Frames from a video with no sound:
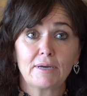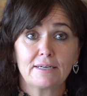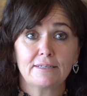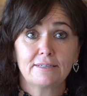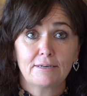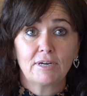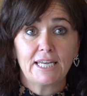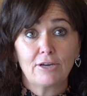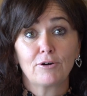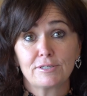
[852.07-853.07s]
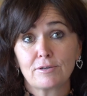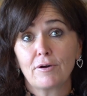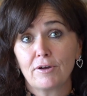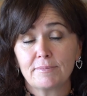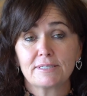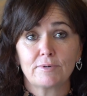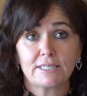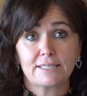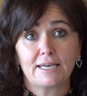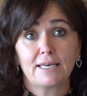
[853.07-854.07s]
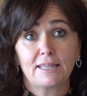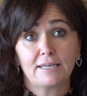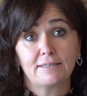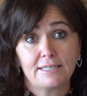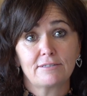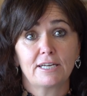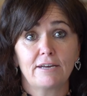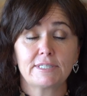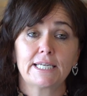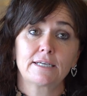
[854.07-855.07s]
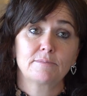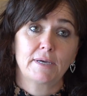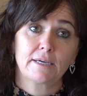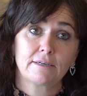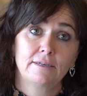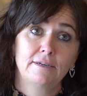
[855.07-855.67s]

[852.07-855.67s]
but when he goes home, as we say, that he's going to have his legs back.